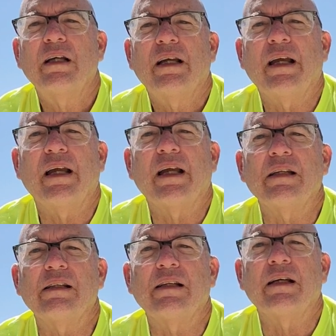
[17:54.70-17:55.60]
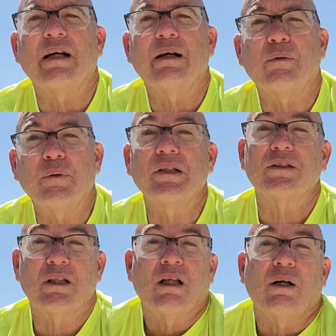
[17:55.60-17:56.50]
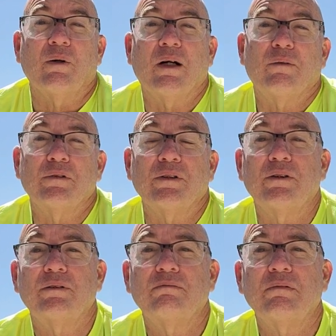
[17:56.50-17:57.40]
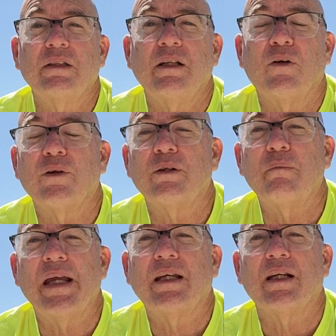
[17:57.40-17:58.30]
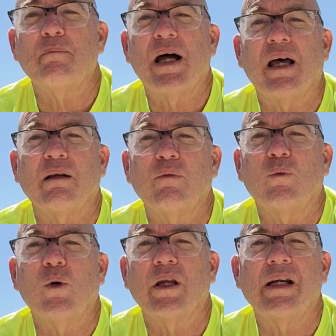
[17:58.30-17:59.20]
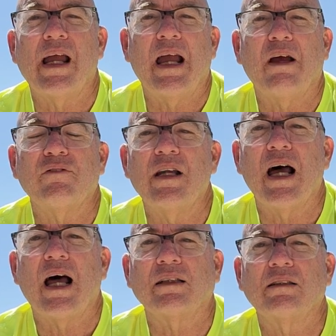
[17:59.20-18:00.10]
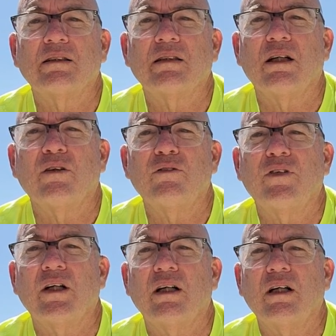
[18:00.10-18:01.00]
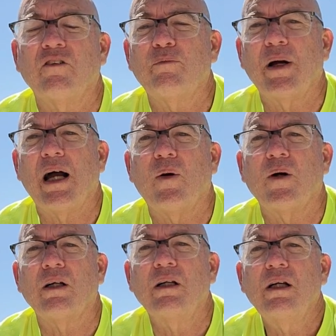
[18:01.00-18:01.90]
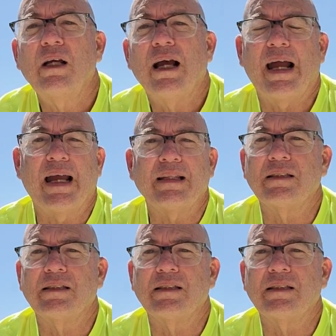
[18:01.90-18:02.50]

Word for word: and uh, slow, I was you know, only making about one and a half knots of uh, of power. I had the